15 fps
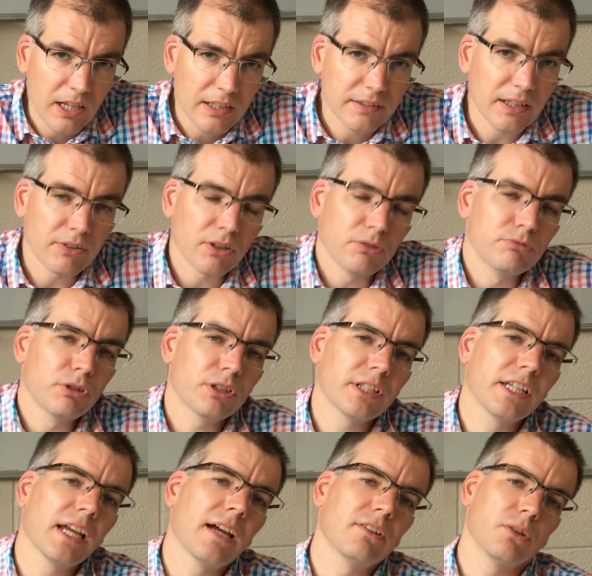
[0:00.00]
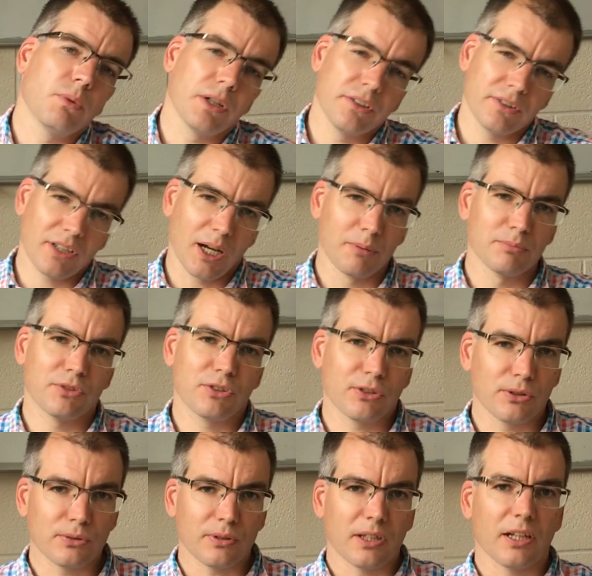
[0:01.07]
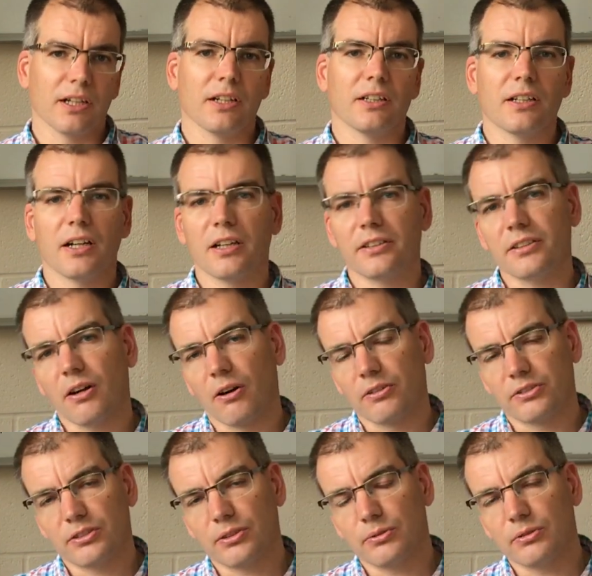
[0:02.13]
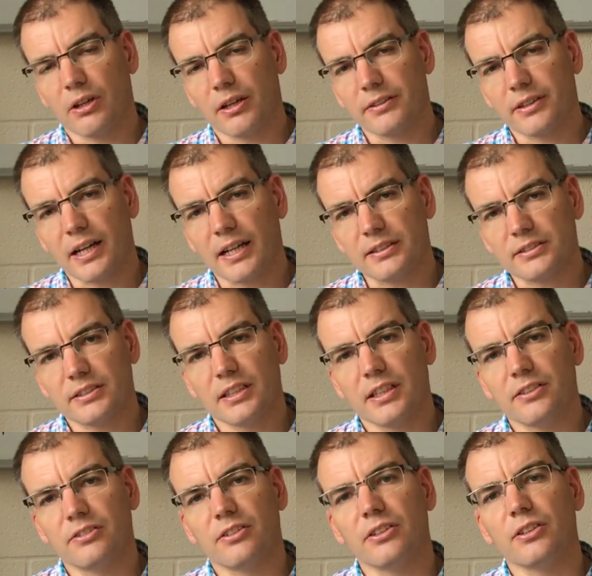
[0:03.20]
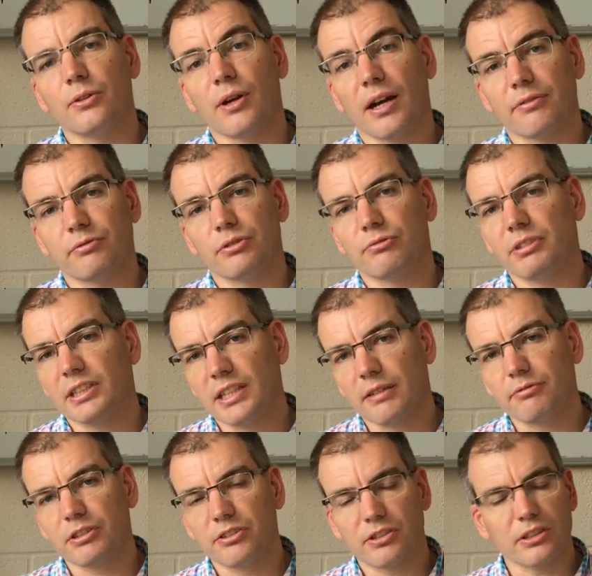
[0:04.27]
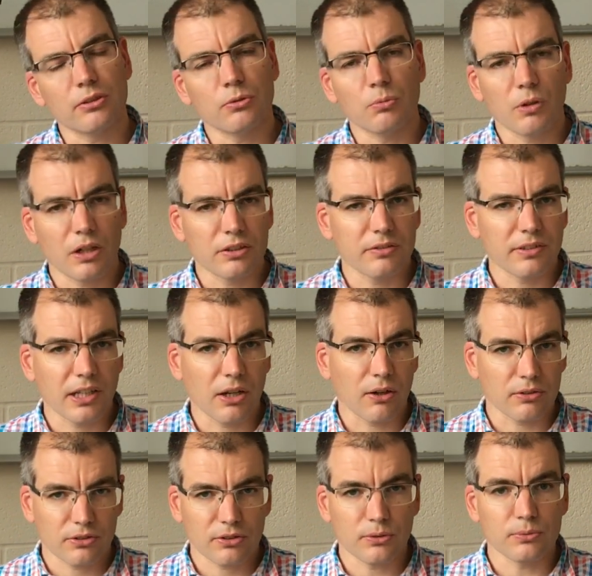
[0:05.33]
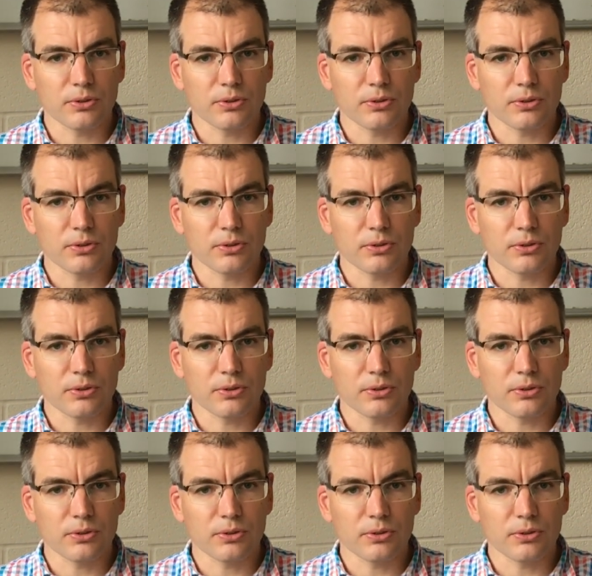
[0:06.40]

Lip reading: Now, a rookie error when you come to an article like that is that you have to read every single word of the article.